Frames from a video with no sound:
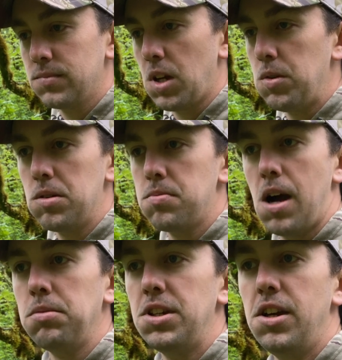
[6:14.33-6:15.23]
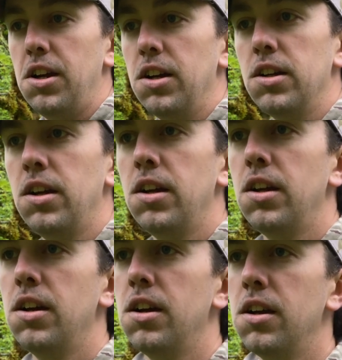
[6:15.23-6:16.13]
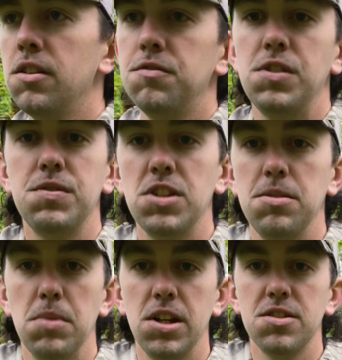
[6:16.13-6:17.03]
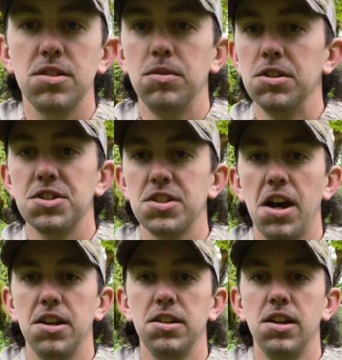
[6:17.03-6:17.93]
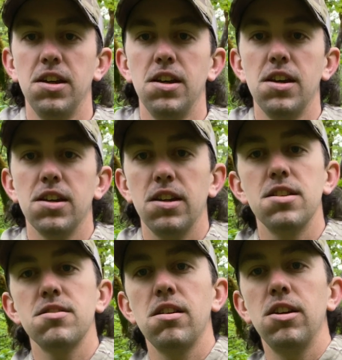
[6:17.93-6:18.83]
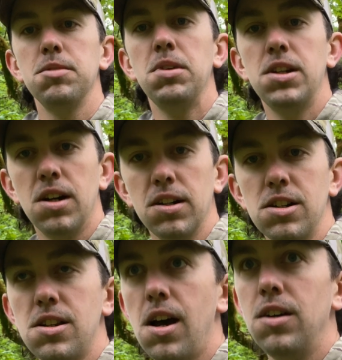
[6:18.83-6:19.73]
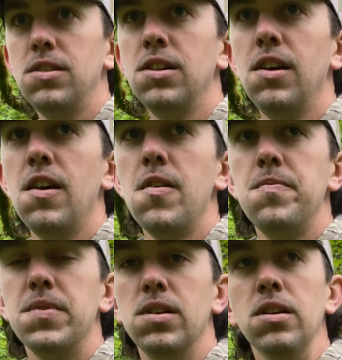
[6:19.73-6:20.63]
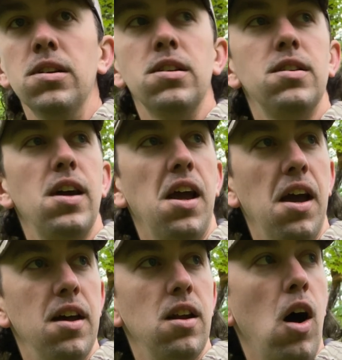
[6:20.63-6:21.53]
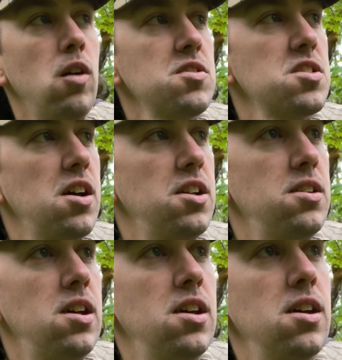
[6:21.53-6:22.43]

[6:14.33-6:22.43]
we were probably here 15 minutes, and we were just kind of getting set up, getting hunkered down. And all of a sudden,